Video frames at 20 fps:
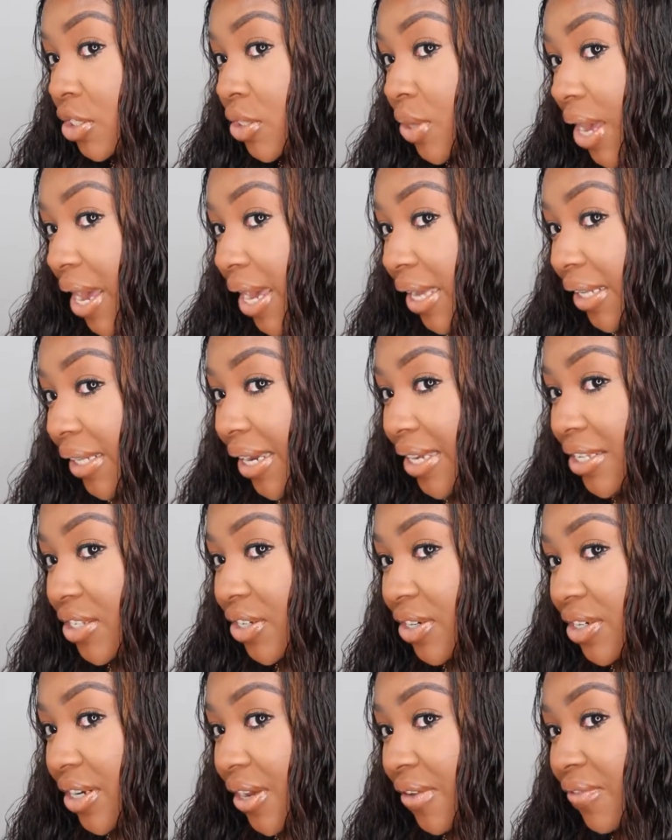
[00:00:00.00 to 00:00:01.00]
So highlights
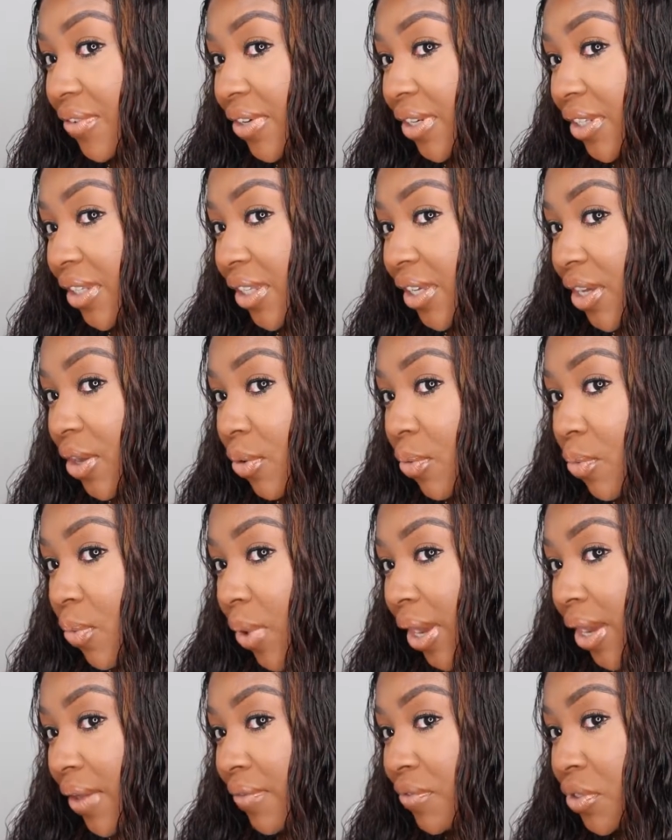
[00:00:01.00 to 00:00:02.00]
are definitely a
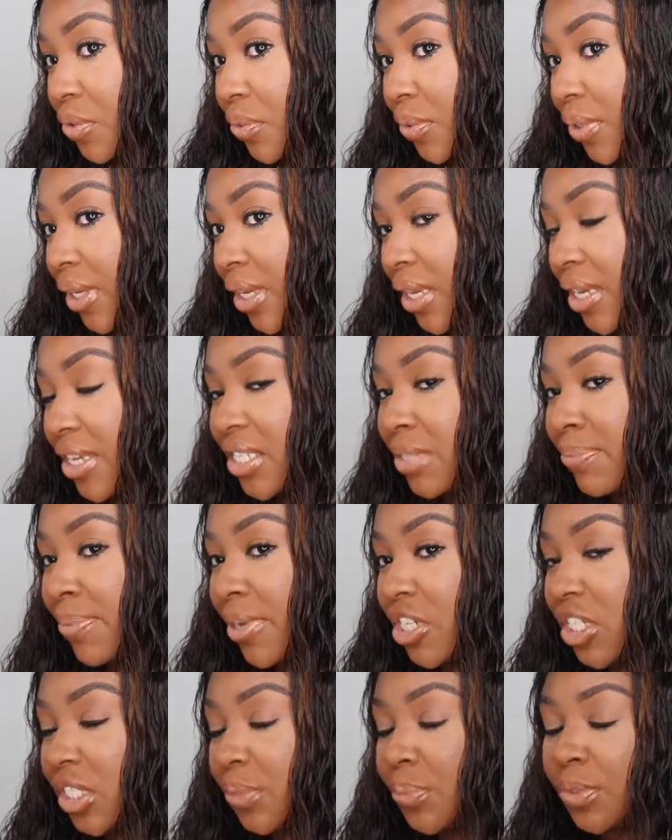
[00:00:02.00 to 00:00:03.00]
way of doing it,
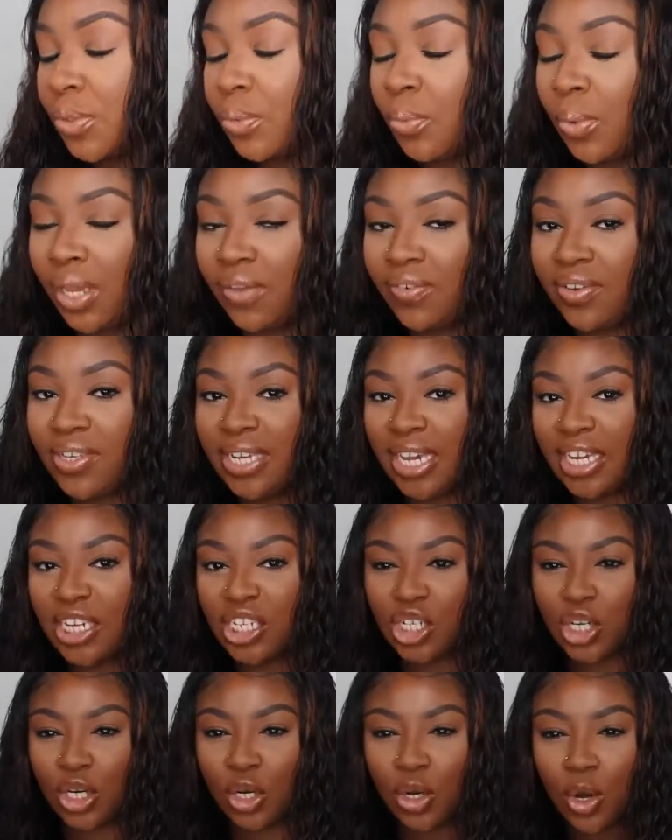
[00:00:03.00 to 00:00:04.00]
especially with wavy
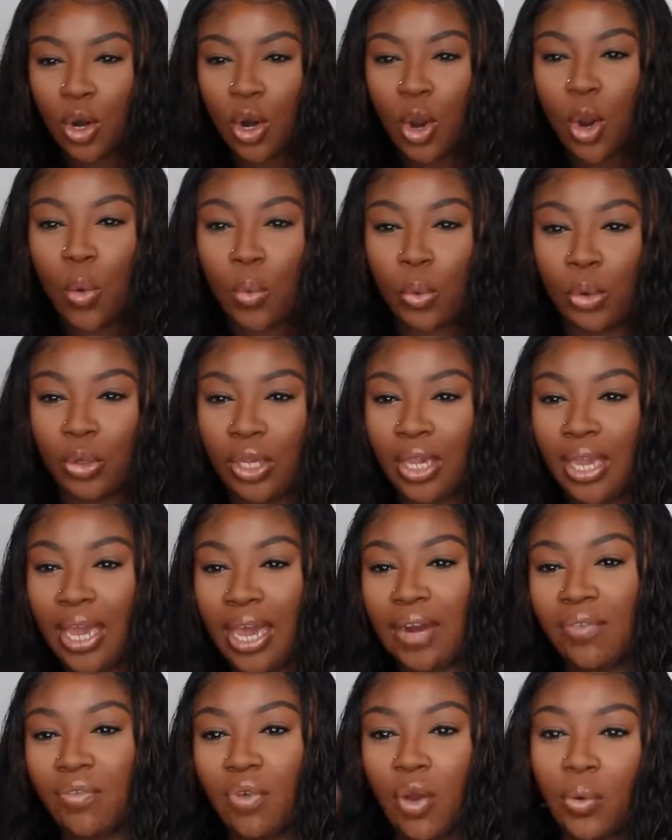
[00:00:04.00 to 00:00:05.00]
texture, where you can
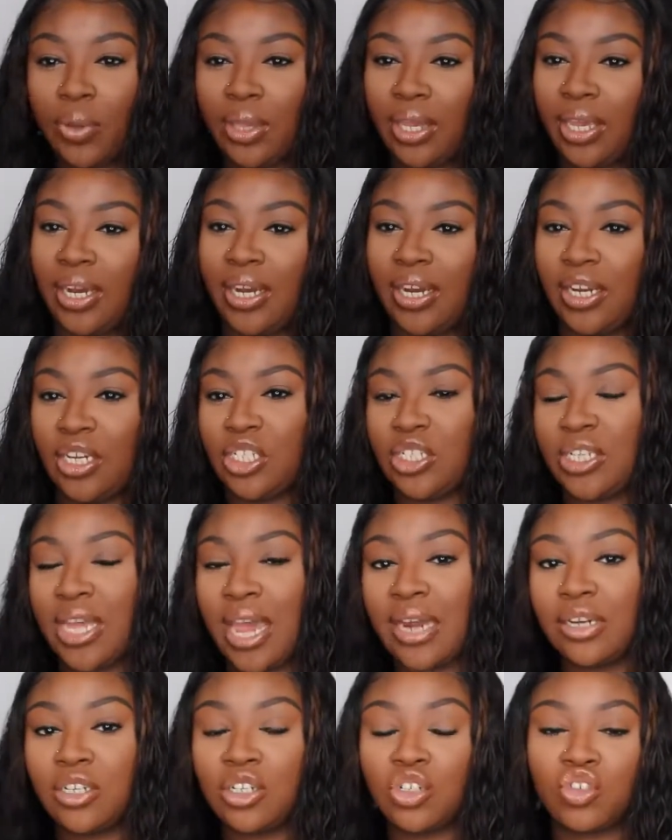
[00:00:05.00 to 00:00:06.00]
kind of go in and just
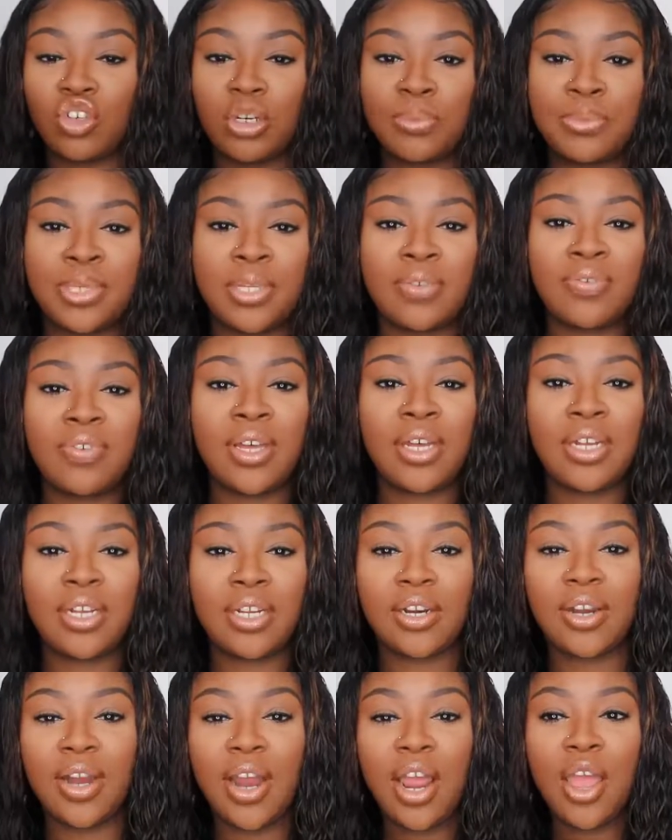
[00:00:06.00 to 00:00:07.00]
add strips of
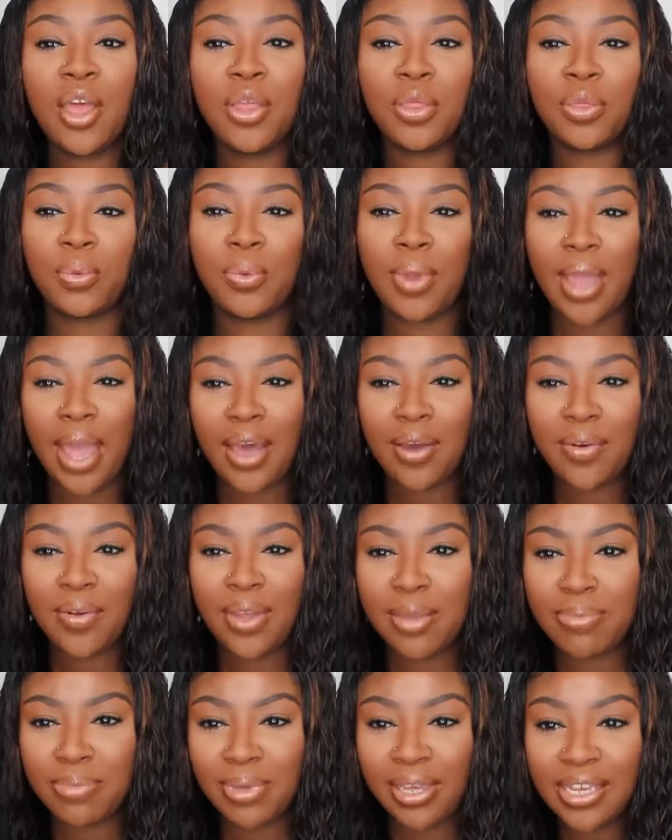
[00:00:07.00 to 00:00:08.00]
color
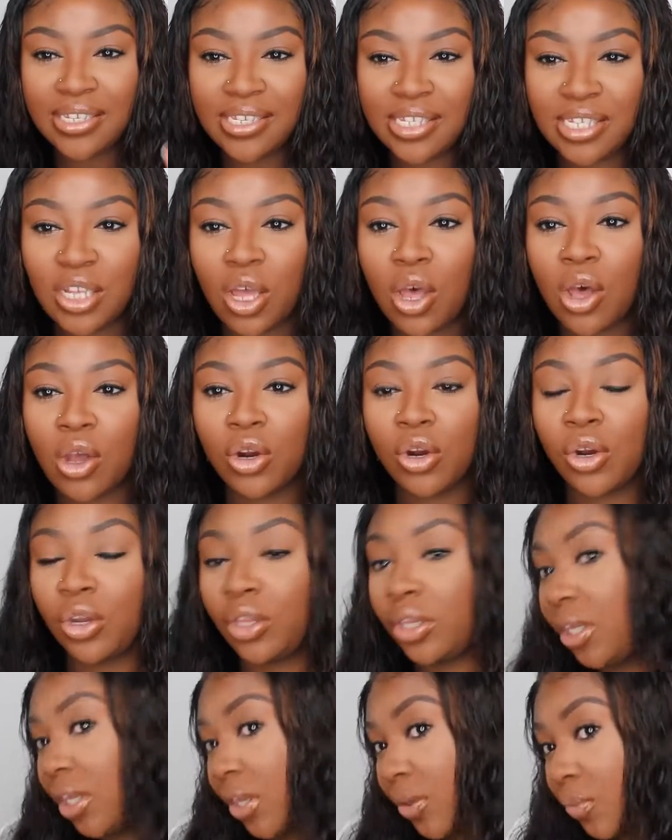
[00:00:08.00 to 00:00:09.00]
throughout. And because it's all
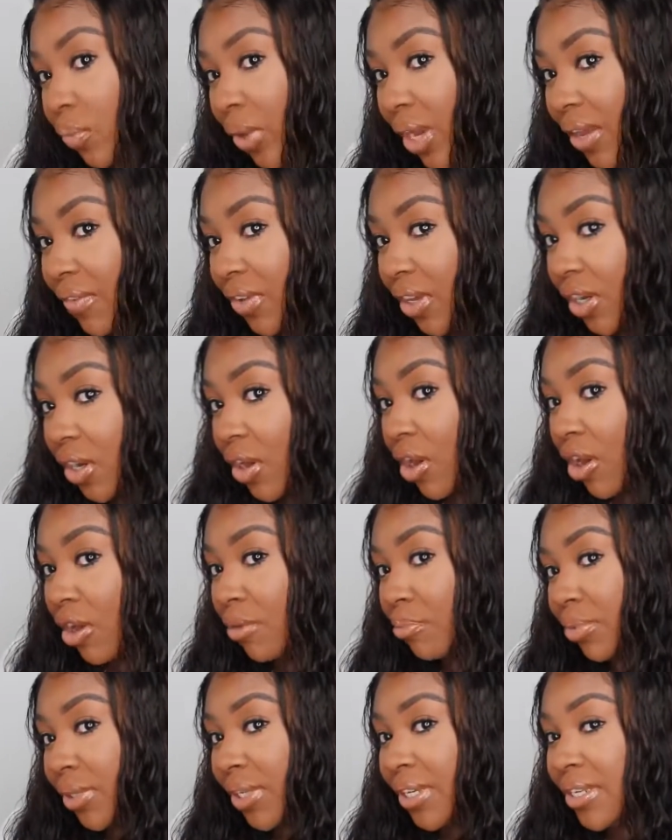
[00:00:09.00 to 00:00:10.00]
curly and wavy, it
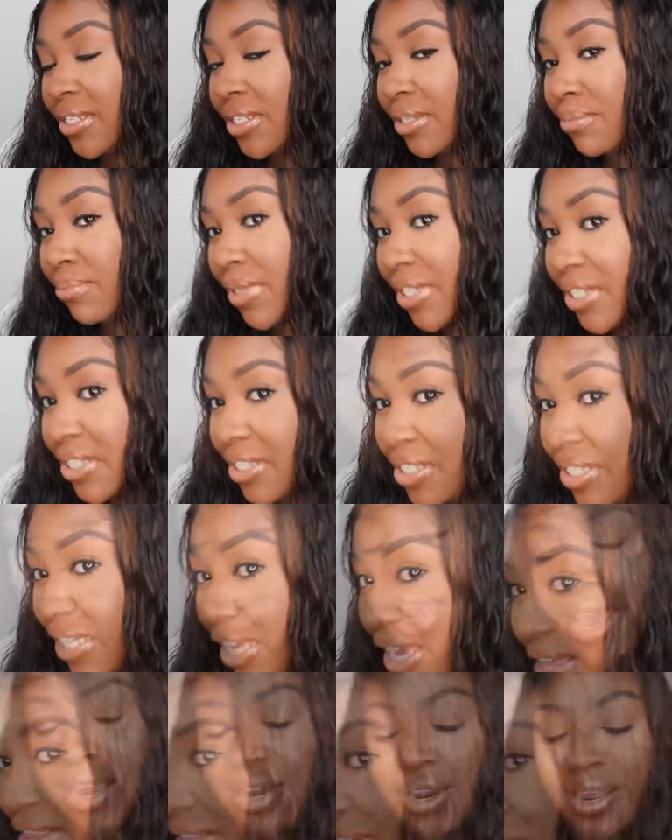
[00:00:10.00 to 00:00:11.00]
all blends and mixes
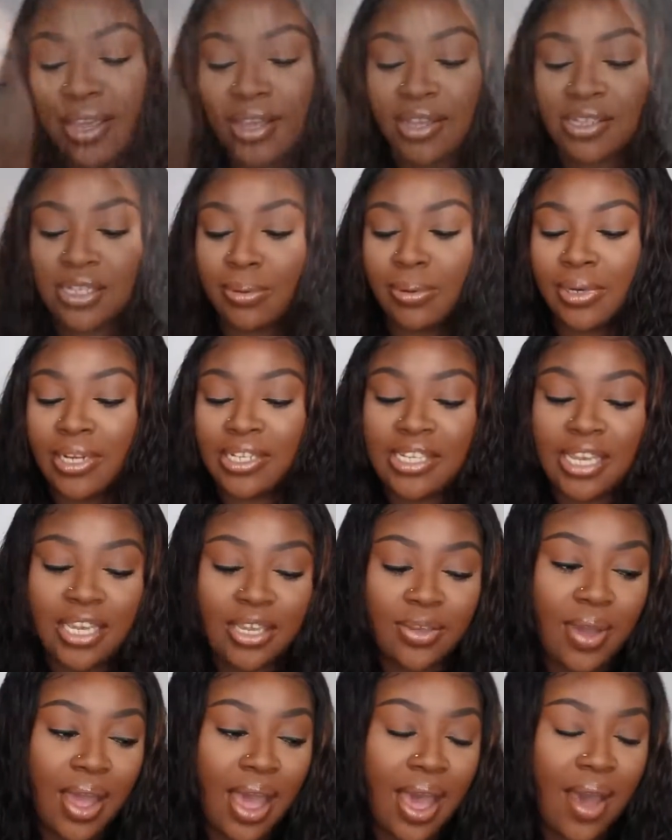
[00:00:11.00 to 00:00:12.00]
together. So I'm going to tell
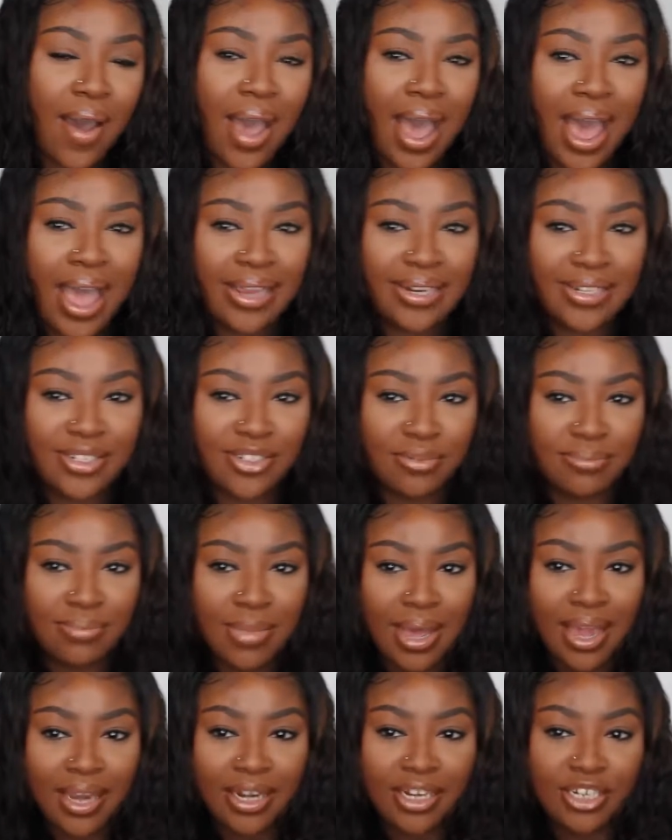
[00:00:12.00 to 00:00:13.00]
you how I do
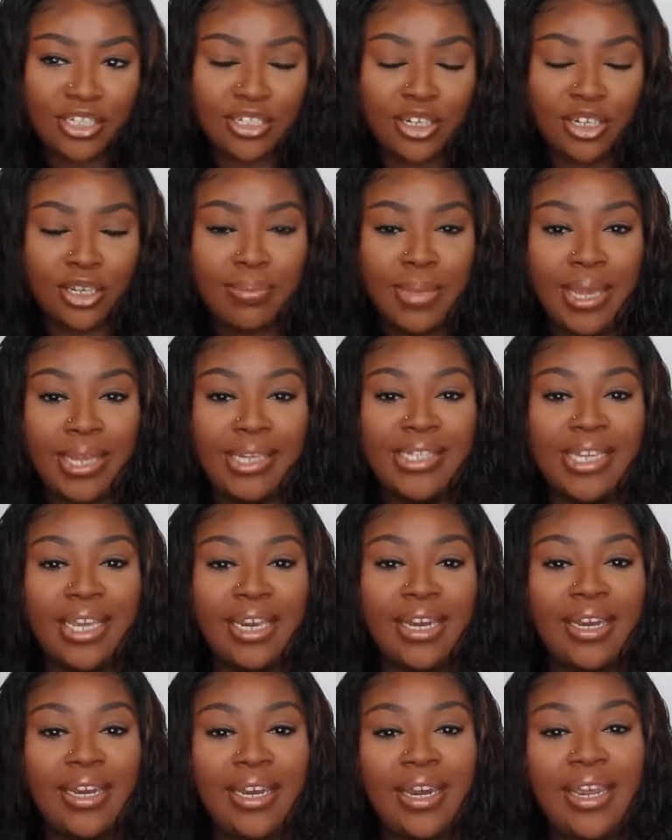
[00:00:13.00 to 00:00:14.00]
mine and show you my
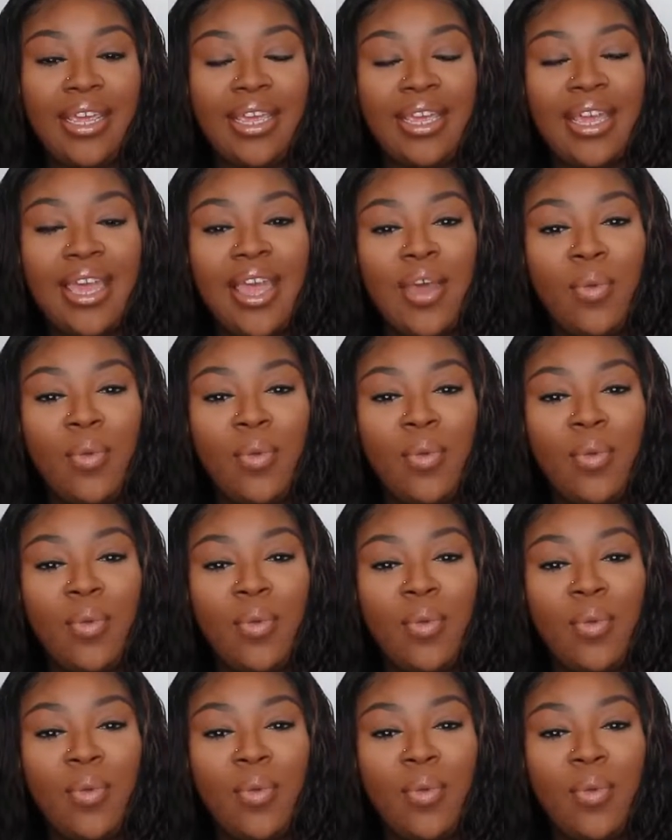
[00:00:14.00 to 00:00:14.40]
technique.